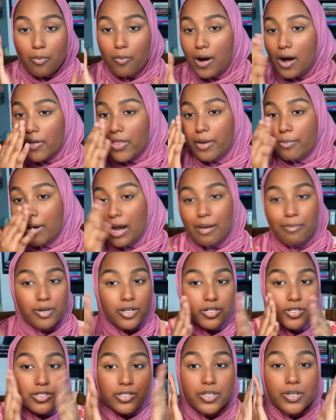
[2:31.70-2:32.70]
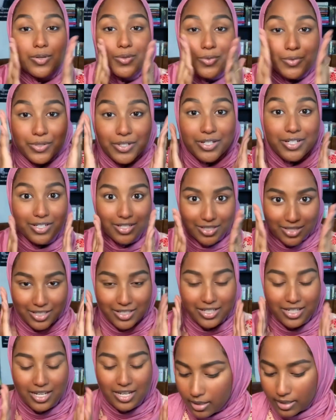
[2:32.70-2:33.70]
Wow, that primer is so
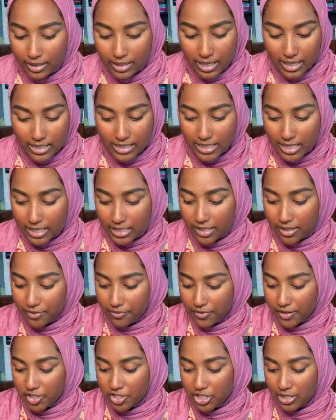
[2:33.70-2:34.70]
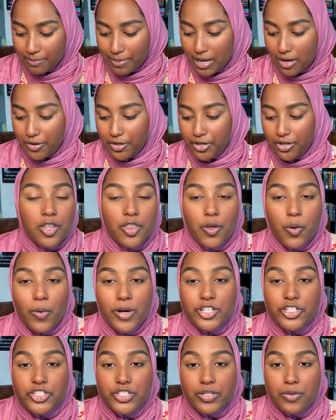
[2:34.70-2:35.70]
good. Next, I did finishing powder. The
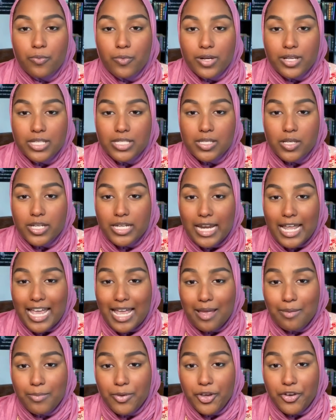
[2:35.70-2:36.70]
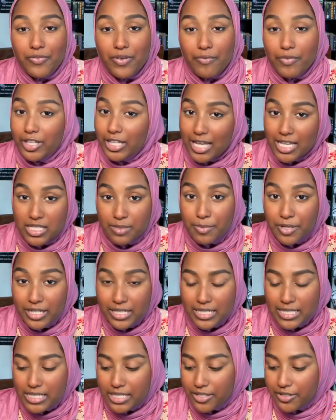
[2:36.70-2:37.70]
question was name your favorite last book
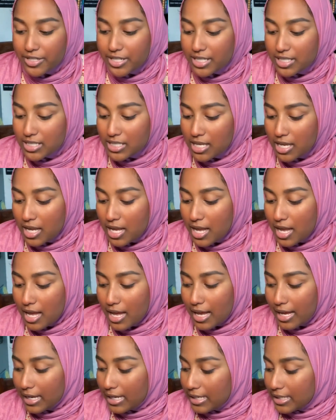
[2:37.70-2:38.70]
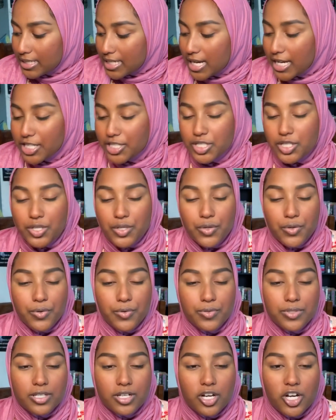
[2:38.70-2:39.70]
in a series, and I
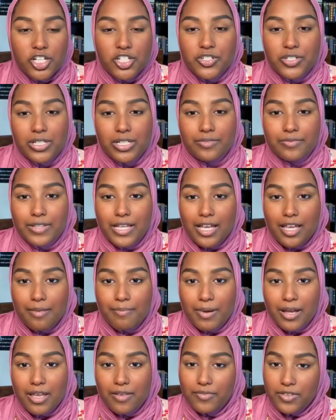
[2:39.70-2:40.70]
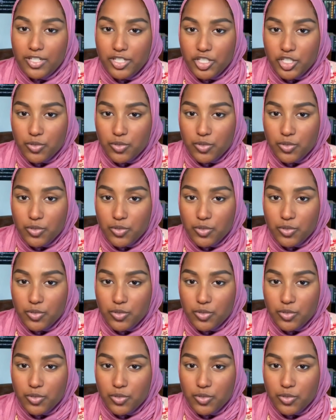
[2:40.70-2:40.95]
chose A Conjuring of Light by V.E.